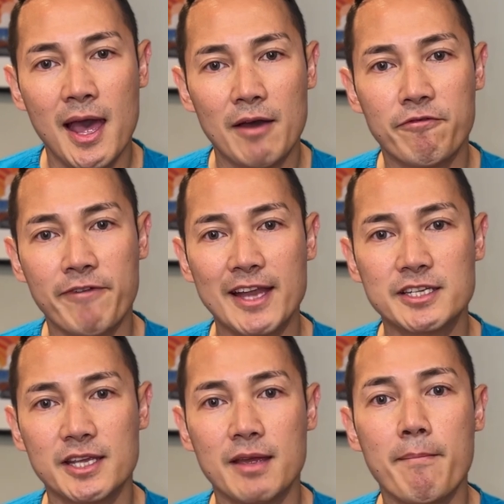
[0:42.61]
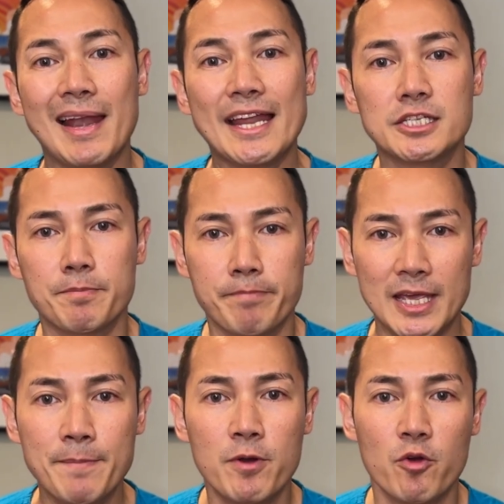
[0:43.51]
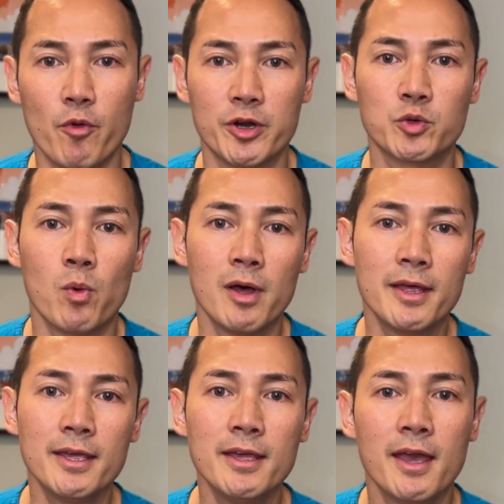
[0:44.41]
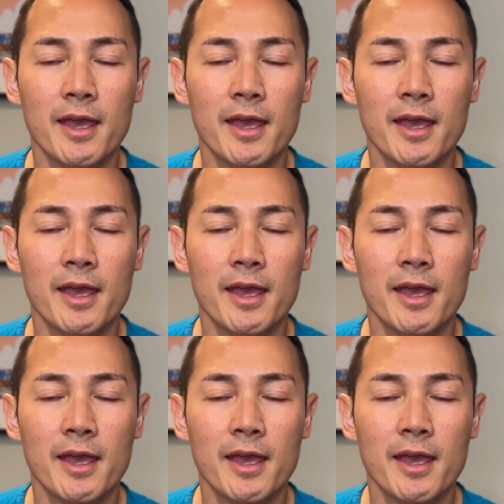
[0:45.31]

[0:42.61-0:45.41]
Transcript: affecting millions of people worldwide.